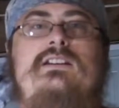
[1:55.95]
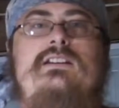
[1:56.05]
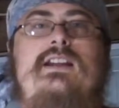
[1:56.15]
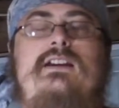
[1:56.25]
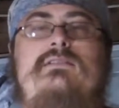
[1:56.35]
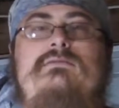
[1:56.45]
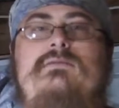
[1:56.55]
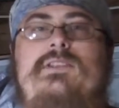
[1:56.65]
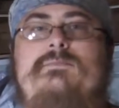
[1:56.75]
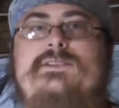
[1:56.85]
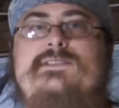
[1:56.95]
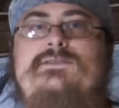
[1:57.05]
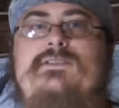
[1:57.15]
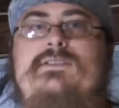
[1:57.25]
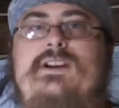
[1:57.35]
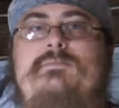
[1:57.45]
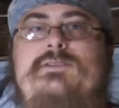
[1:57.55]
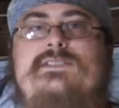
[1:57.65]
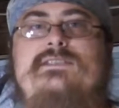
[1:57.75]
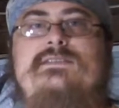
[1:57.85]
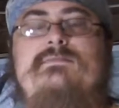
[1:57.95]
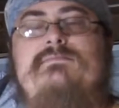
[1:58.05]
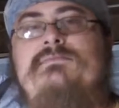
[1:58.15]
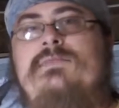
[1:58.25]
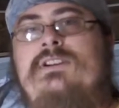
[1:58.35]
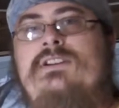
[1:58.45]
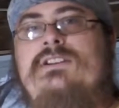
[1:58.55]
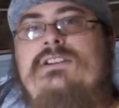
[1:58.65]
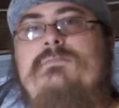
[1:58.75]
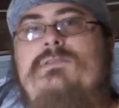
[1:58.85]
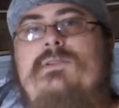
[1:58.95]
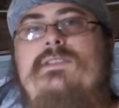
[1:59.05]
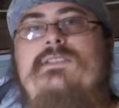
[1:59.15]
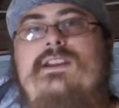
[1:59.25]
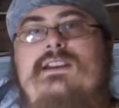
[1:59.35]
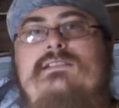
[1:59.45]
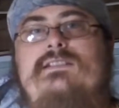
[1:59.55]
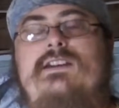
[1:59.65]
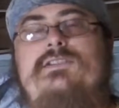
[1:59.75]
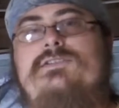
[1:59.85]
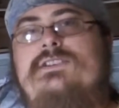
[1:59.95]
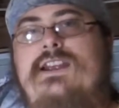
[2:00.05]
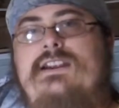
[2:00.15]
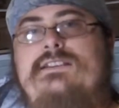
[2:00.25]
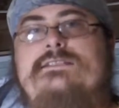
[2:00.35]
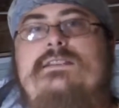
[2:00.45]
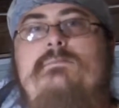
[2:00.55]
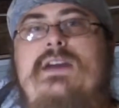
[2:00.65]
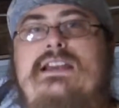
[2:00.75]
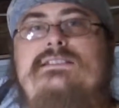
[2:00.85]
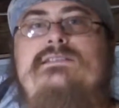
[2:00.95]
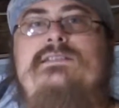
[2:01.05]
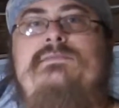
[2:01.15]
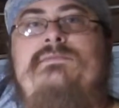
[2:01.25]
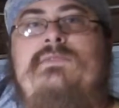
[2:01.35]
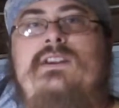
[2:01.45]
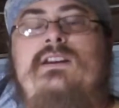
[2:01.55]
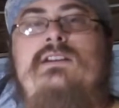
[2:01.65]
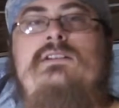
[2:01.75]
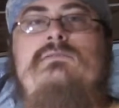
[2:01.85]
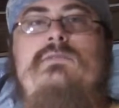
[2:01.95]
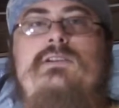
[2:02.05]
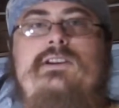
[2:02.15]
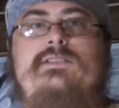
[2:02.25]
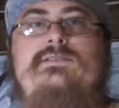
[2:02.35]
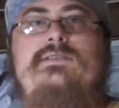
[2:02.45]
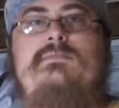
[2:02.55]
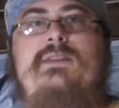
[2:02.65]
Now, with a positional number system, the important thing to understand is the base. We're used to a